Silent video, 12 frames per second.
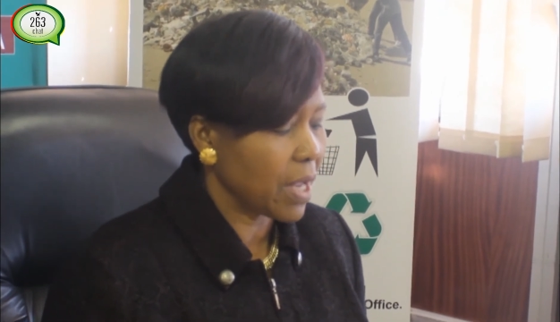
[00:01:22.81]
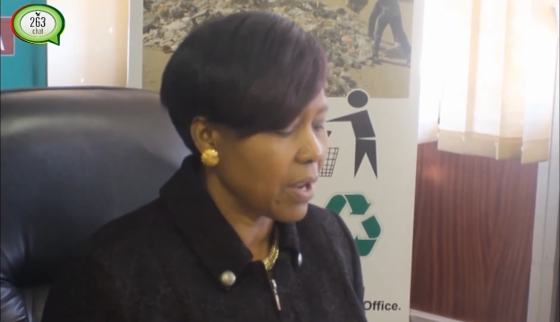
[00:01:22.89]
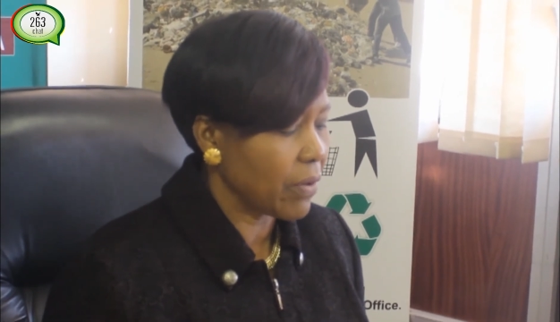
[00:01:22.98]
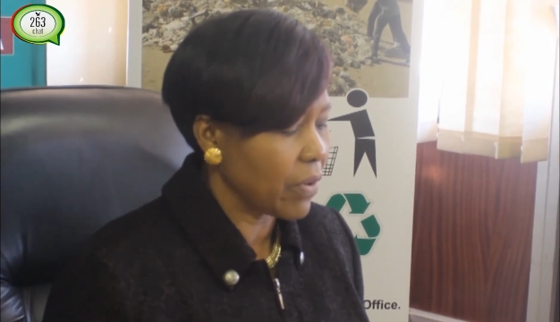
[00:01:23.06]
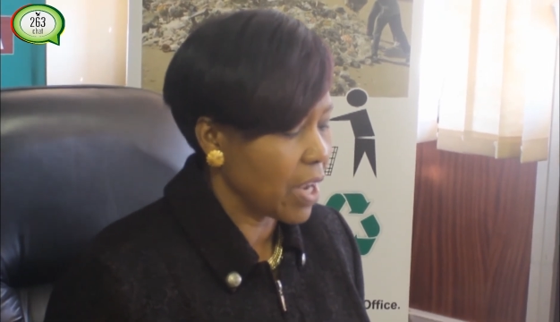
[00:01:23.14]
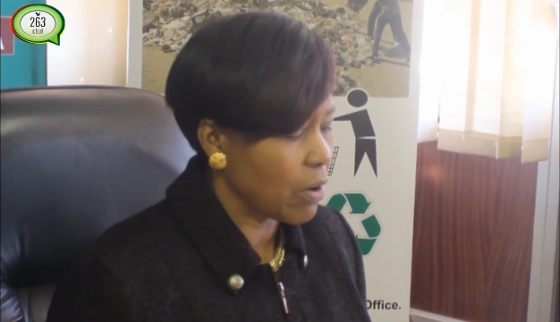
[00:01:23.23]

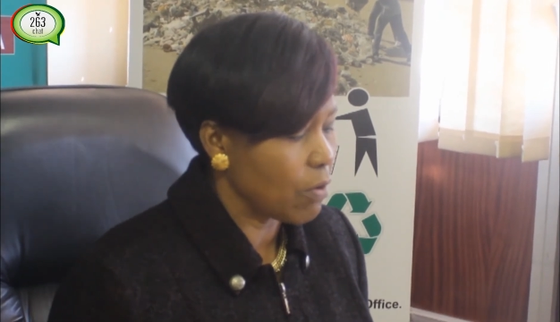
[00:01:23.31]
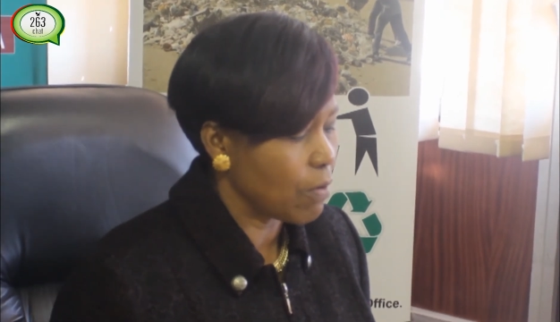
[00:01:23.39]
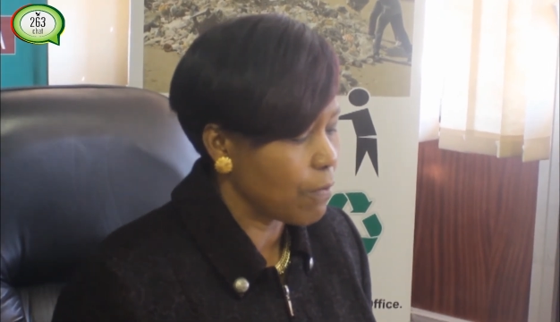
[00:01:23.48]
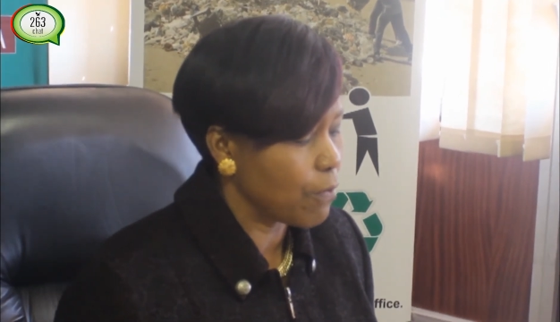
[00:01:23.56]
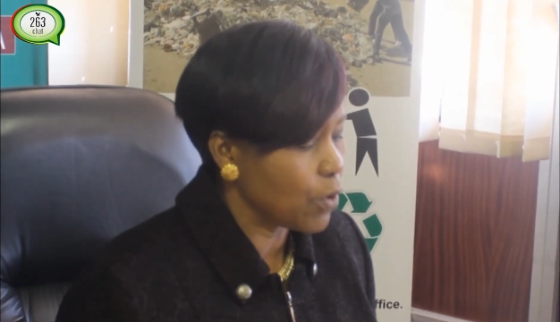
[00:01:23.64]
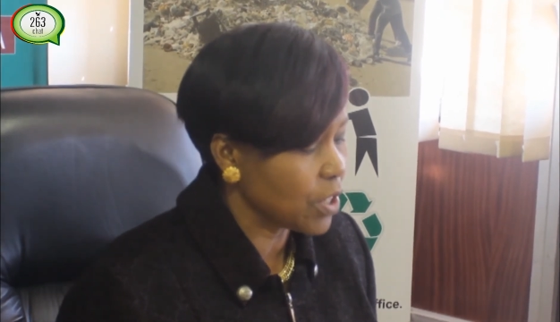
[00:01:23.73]
area
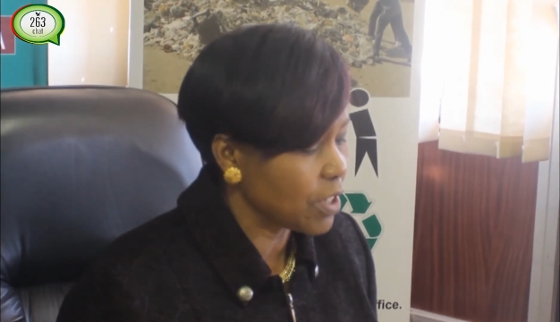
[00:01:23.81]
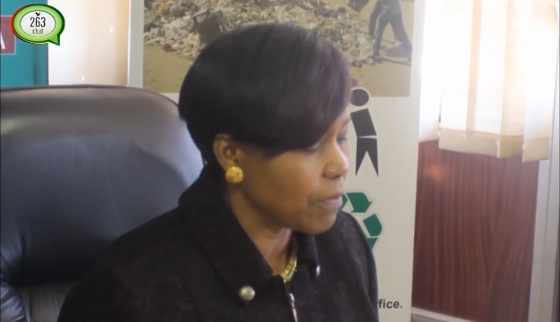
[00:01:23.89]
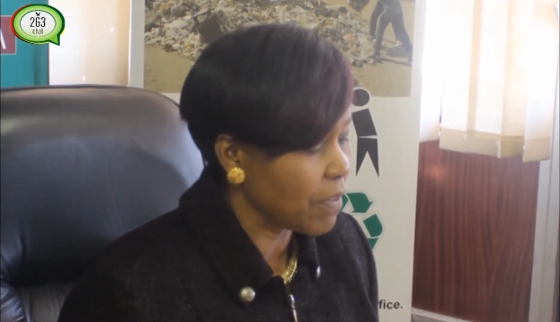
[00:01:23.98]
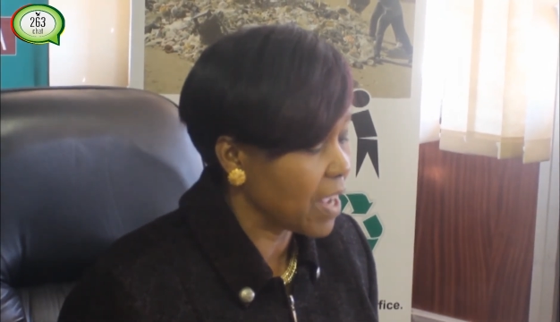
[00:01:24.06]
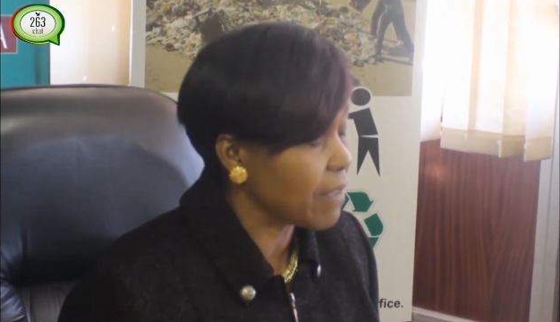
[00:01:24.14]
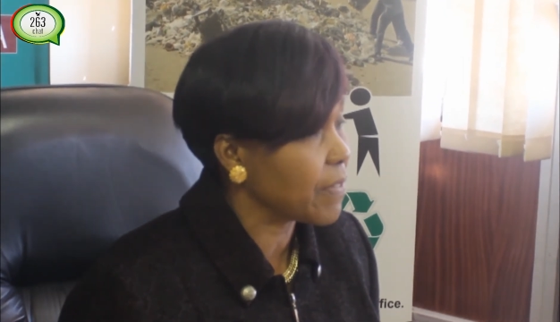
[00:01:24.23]
of
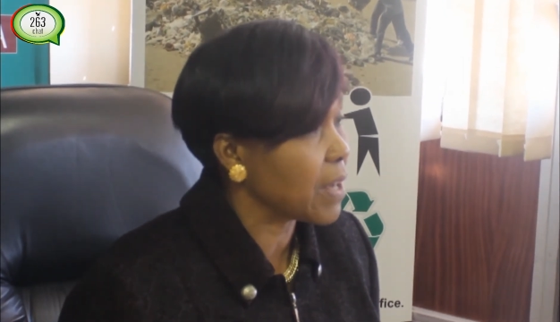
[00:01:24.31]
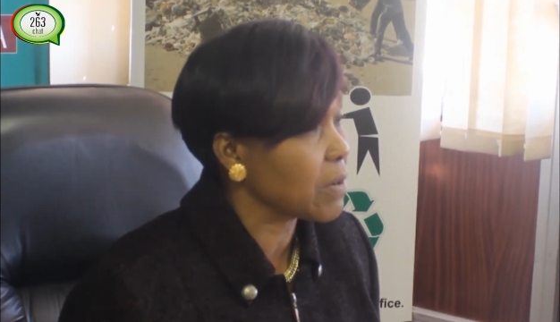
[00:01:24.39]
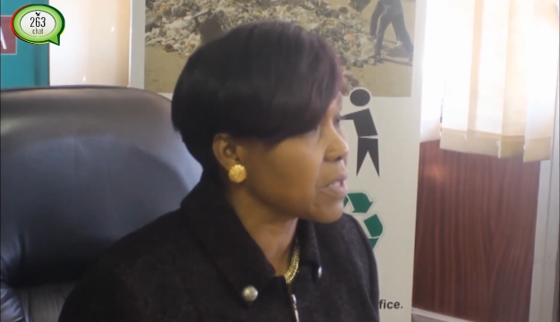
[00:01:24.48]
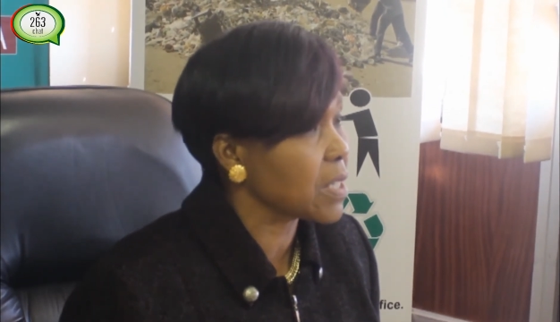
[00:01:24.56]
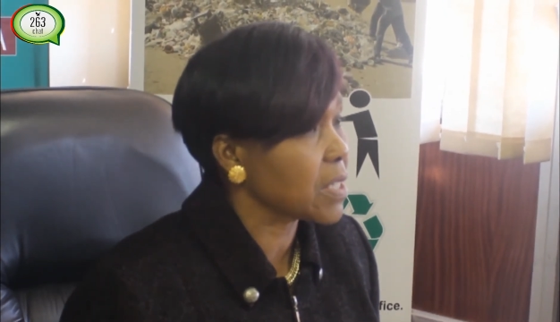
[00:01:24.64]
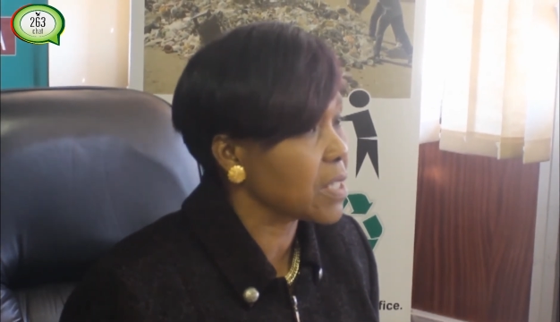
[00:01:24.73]

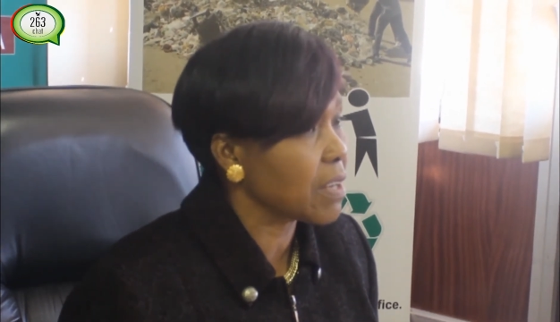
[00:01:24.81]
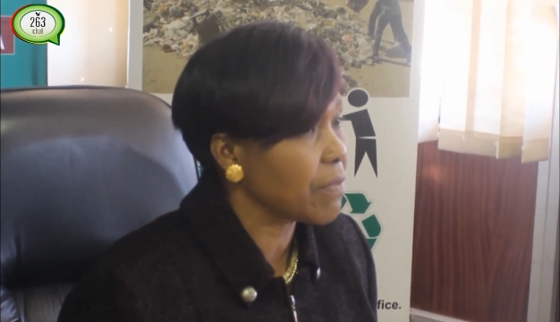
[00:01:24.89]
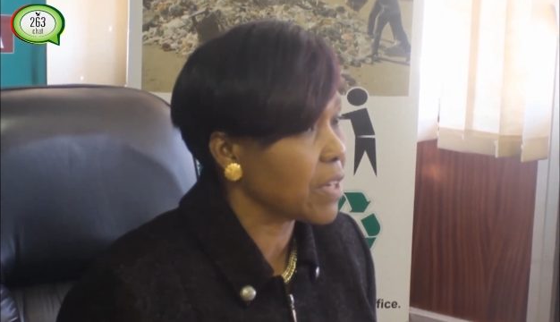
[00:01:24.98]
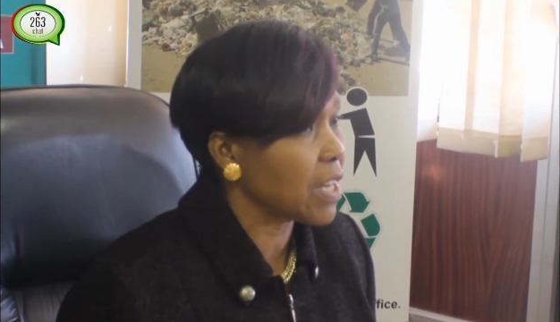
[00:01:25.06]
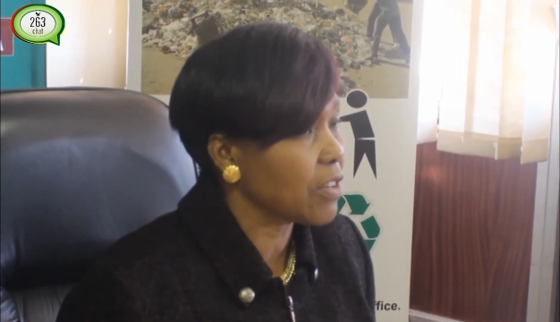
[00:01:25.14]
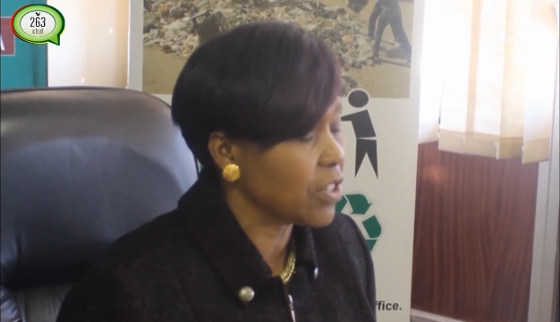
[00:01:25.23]

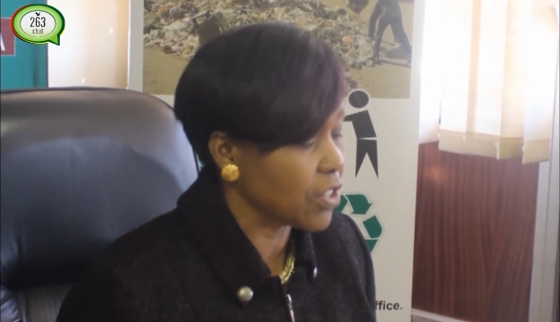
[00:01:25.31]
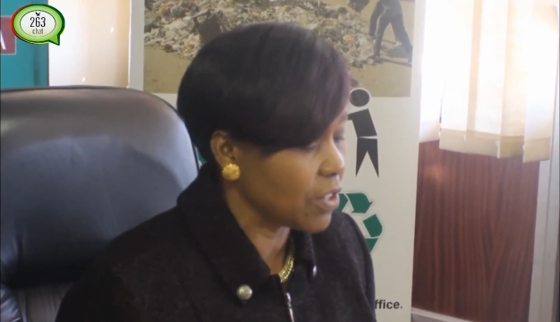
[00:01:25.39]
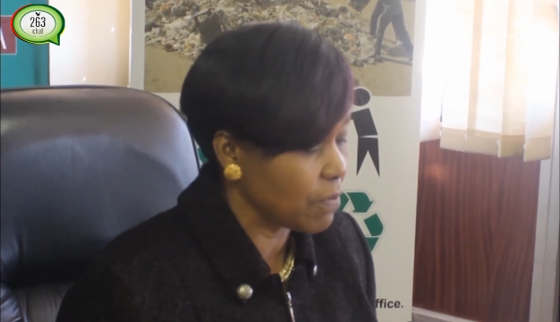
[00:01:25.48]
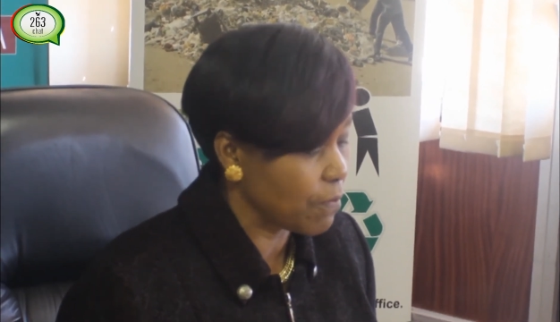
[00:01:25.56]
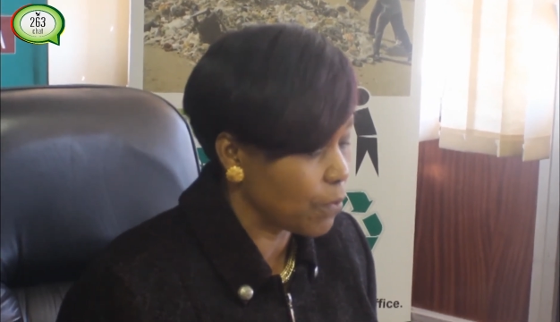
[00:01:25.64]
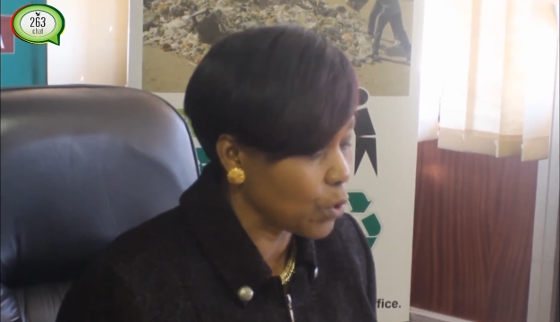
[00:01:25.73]

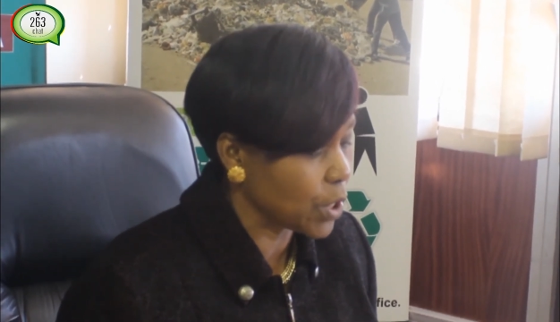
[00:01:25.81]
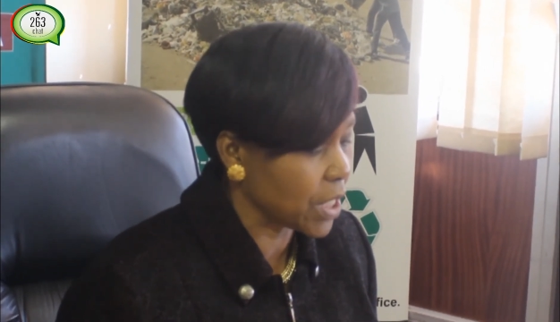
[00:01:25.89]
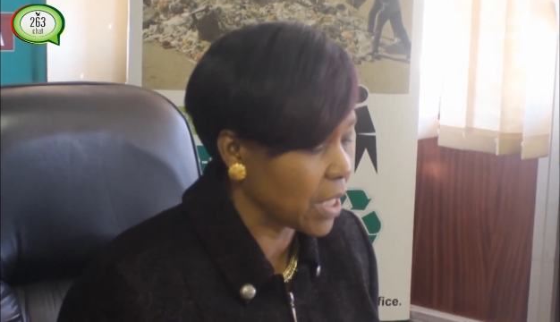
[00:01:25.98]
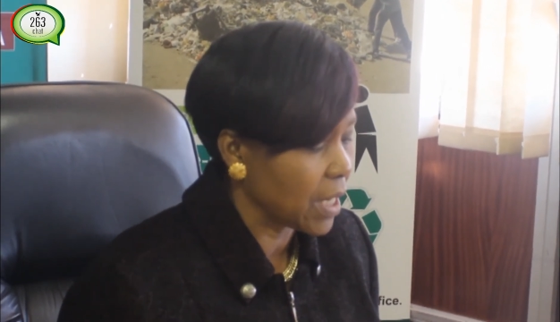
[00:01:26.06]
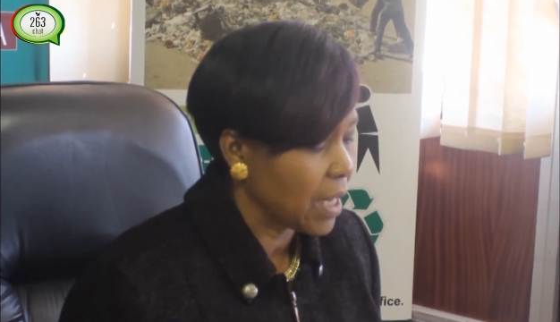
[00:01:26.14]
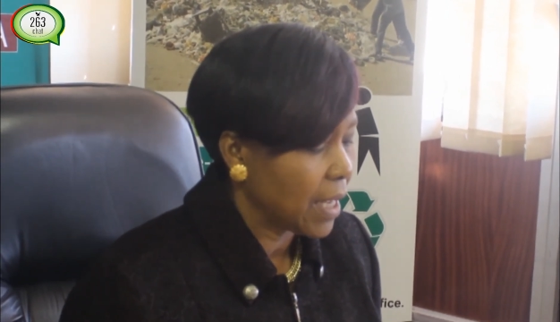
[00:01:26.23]
45,740